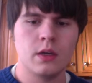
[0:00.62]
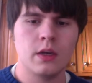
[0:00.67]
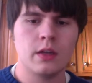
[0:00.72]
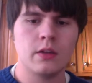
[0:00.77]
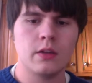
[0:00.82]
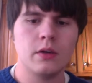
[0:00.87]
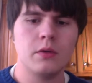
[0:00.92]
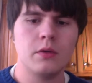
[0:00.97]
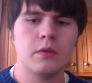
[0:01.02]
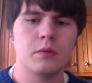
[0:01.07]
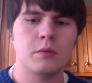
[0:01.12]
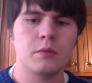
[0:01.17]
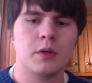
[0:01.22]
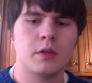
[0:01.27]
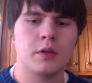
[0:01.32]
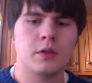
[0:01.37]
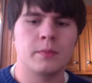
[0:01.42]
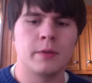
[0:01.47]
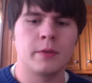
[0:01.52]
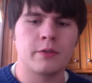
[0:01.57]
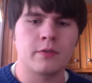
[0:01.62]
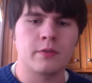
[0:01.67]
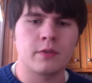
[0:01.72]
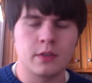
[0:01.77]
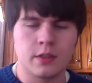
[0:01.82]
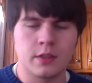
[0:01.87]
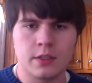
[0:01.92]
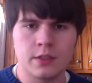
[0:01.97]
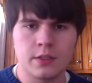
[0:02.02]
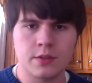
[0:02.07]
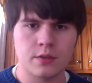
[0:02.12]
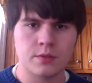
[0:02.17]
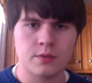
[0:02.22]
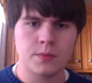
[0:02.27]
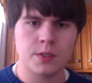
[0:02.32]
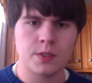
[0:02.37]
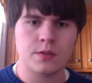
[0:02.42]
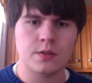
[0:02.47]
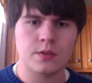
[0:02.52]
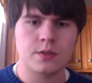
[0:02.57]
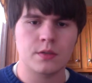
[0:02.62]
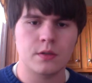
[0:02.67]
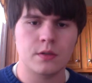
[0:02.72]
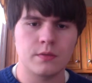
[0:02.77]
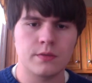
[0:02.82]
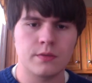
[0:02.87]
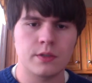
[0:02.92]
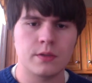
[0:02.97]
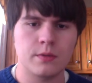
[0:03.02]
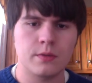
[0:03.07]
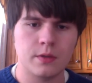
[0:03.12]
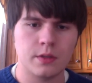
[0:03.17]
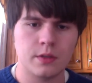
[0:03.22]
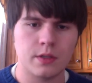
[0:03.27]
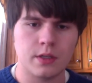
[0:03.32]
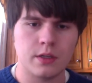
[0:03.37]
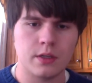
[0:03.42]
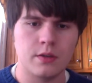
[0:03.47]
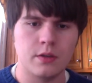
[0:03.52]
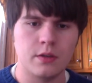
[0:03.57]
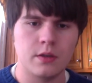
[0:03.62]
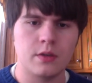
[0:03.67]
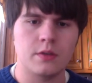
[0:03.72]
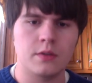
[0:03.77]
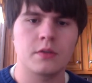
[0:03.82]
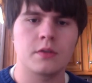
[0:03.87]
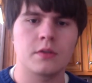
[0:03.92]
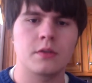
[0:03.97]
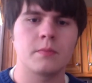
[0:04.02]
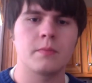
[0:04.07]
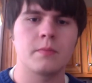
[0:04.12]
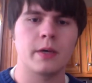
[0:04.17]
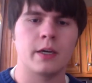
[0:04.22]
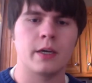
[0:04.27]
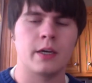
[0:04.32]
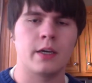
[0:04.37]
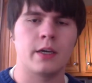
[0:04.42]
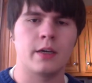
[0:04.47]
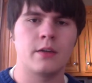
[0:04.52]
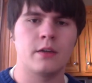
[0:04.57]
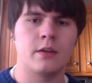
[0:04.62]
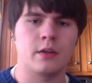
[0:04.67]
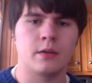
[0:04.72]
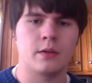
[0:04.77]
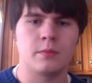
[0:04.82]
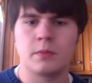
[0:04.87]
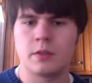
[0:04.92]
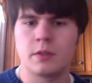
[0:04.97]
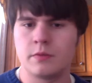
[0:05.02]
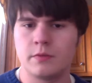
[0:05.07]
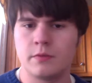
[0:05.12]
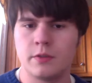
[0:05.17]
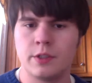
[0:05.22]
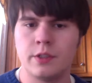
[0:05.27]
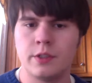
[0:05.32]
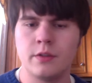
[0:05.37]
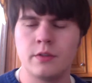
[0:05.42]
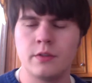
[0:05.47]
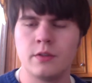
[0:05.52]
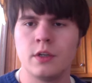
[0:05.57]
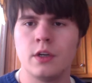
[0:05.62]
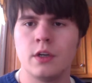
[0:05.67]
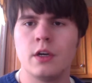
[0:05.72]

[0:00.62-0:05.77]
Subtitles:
Hello and welcome everyone. This is MrSovr with another PAD update video.